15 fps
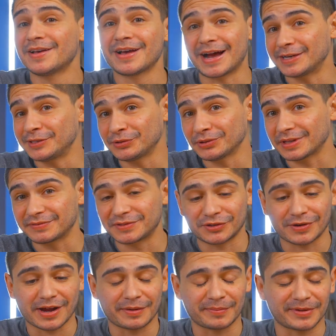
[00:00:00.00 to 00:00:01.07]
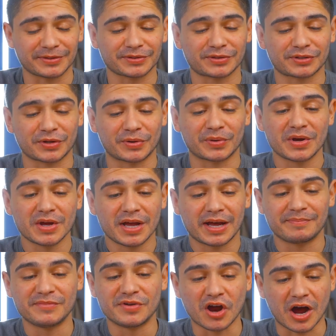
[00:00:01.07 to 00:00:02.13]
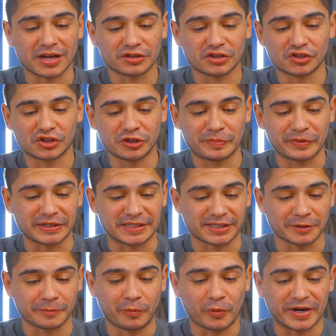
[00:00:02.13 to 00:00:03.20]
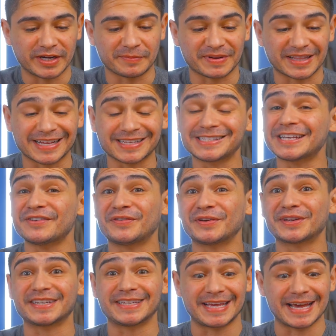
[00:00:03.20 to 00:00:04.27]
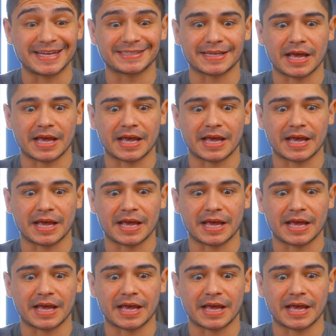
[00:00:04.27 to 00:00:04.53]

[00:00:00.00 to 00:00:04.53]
I do love Terapagos, so I'm not super disappointed, but let's see if we could get